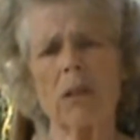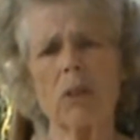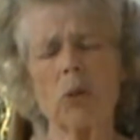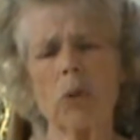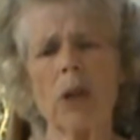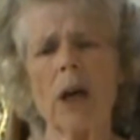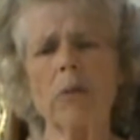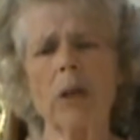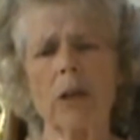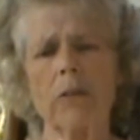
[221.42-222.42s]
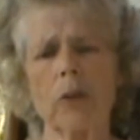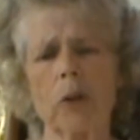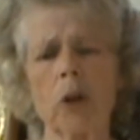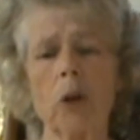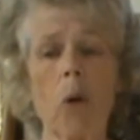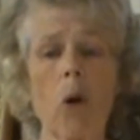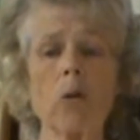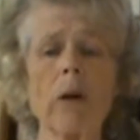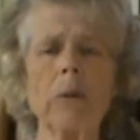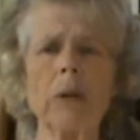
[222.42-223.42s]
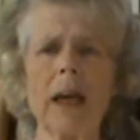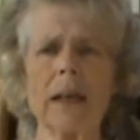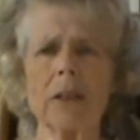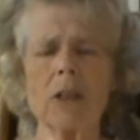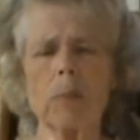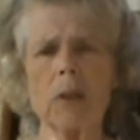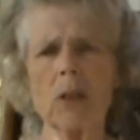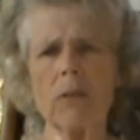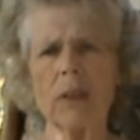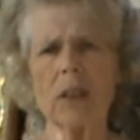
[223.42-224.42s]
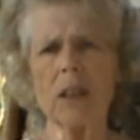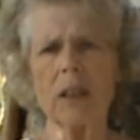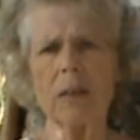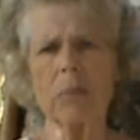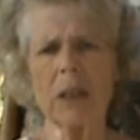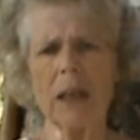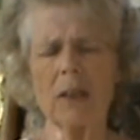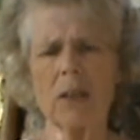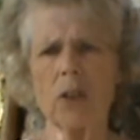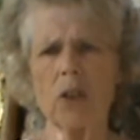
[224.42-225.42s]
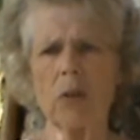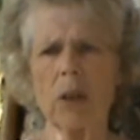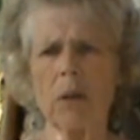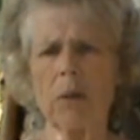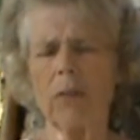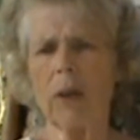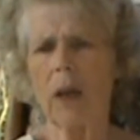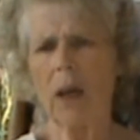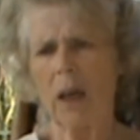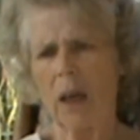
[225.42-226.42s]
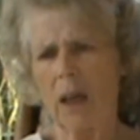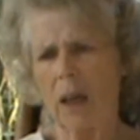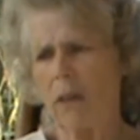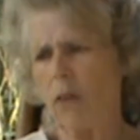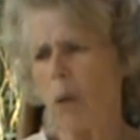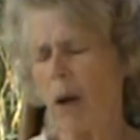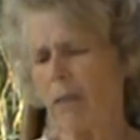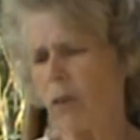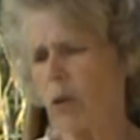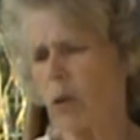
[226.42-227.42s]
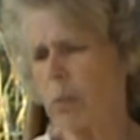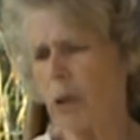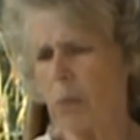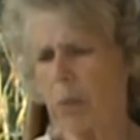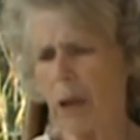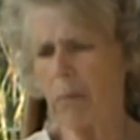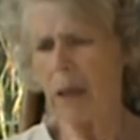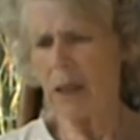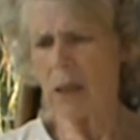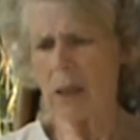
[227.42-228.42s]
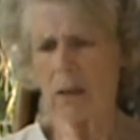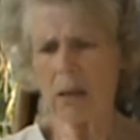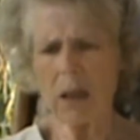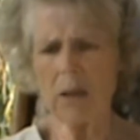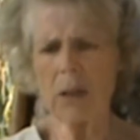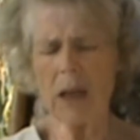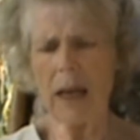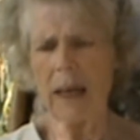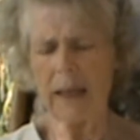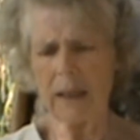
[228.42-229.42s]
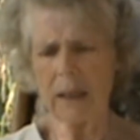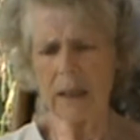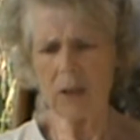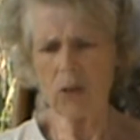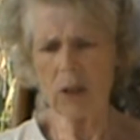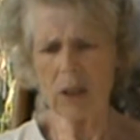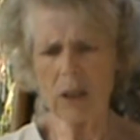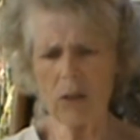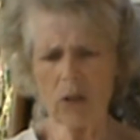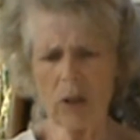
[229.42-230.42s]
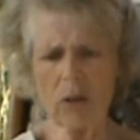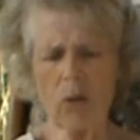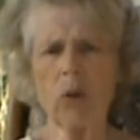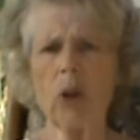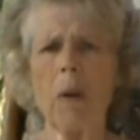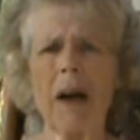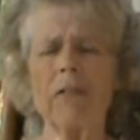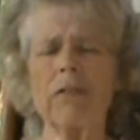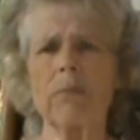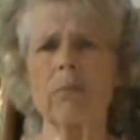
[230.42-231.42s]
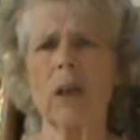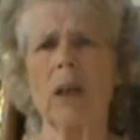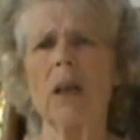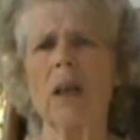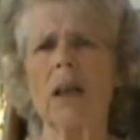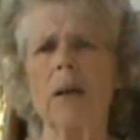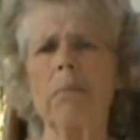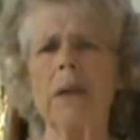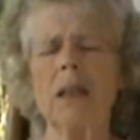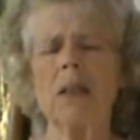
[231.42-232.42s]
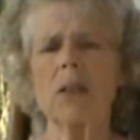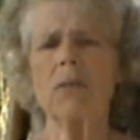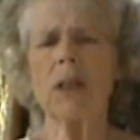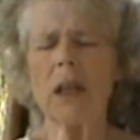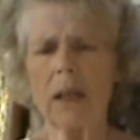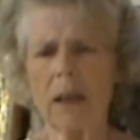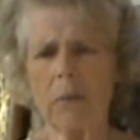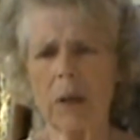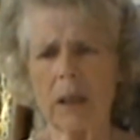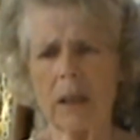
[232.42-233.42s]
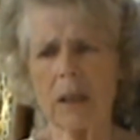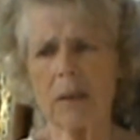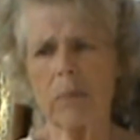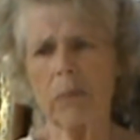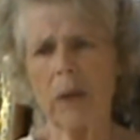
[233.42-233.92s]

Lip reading: are a sort of no-no for you, or only under specific circumstances, you know, if you have your appropriate medicine close at hand, etc., etc., or you have means of dealing with it.